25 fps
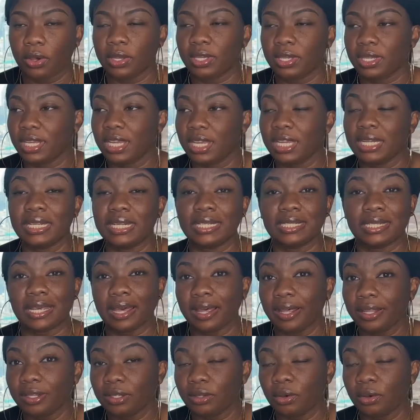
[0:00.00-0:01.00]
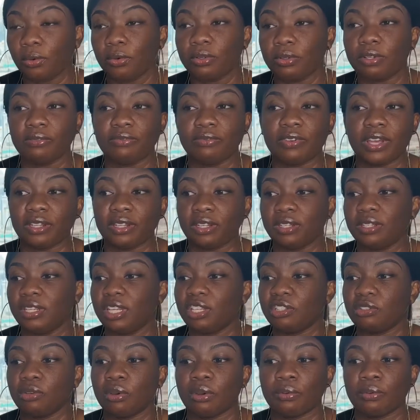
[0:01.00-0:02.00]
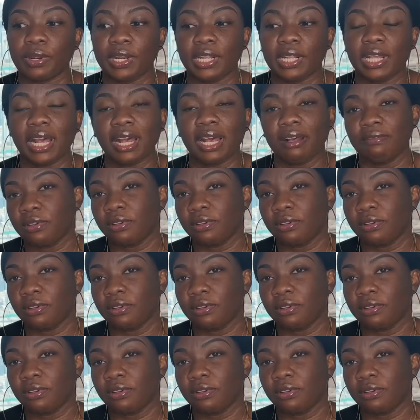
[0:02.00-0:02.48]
Either that or the vendor needs to already have